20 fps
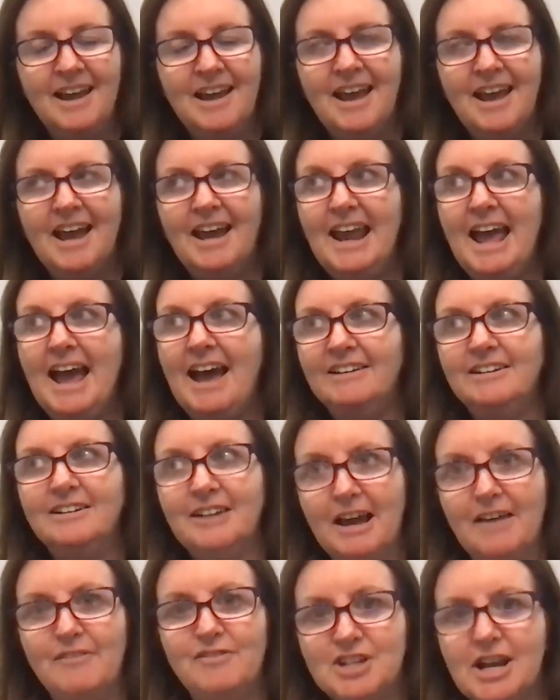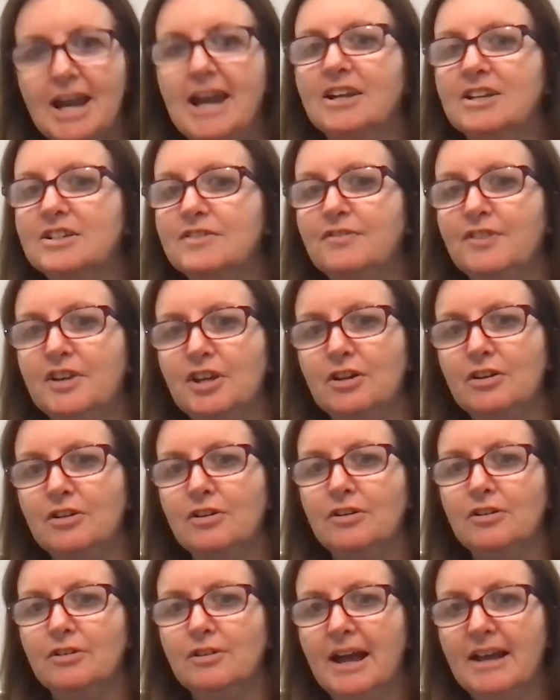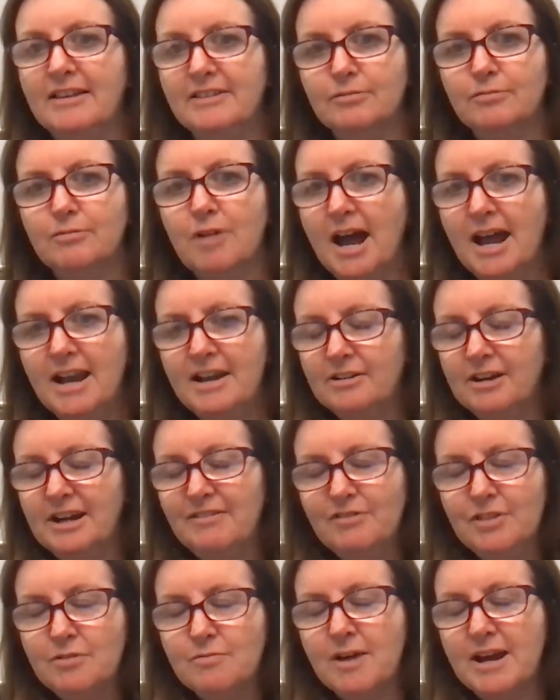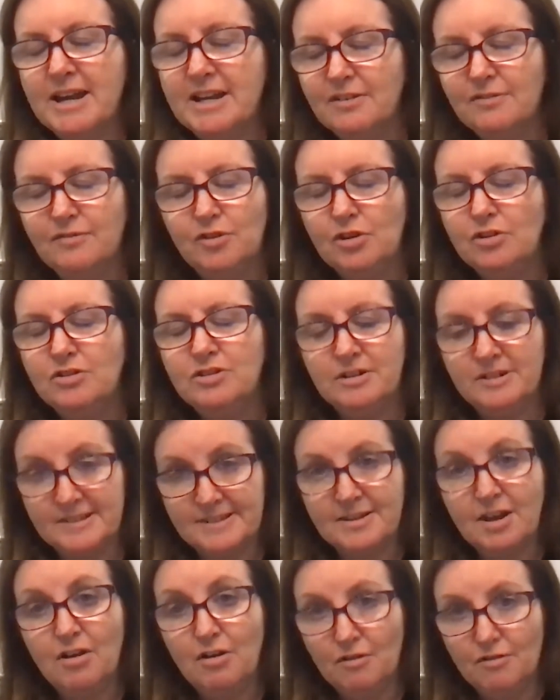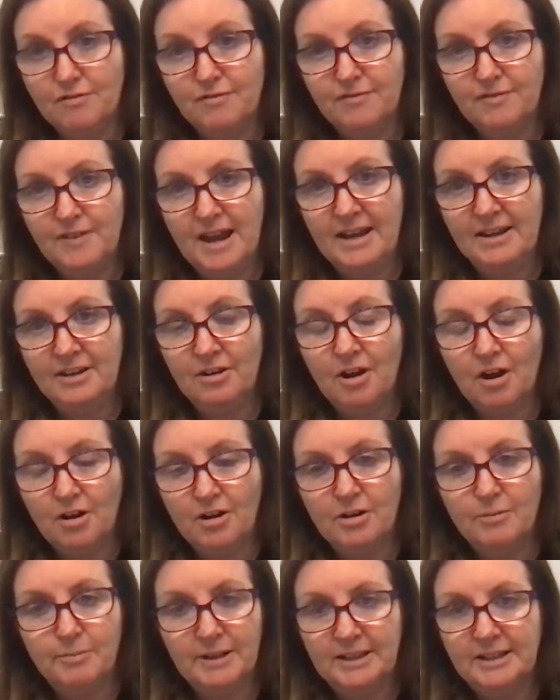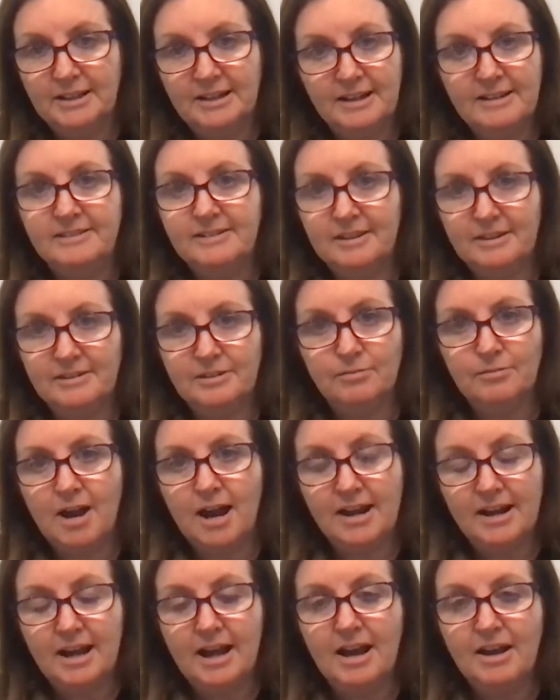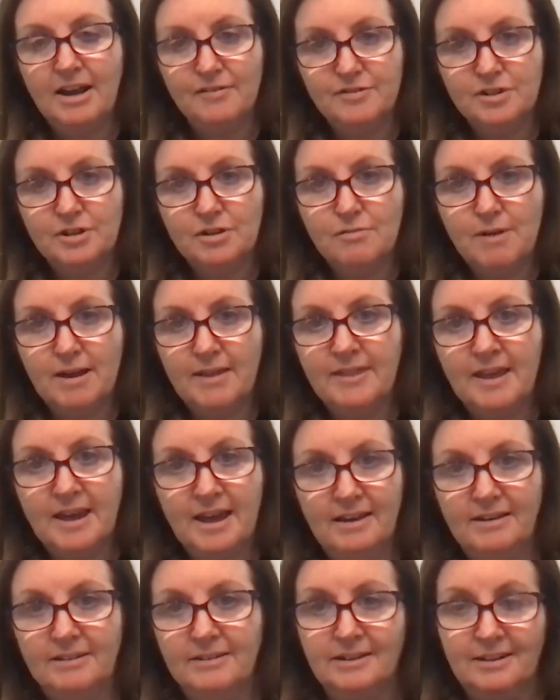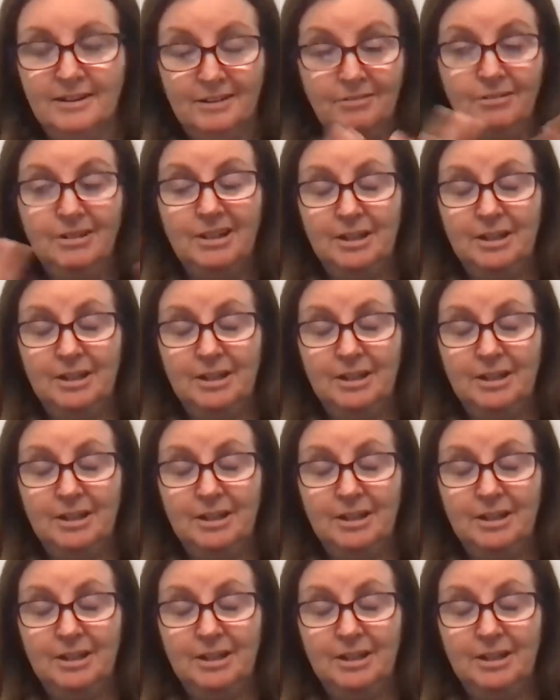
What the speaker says: and how did life change for you as a writer, even the way you viewed yourself and your own abilities as a writer after you won that really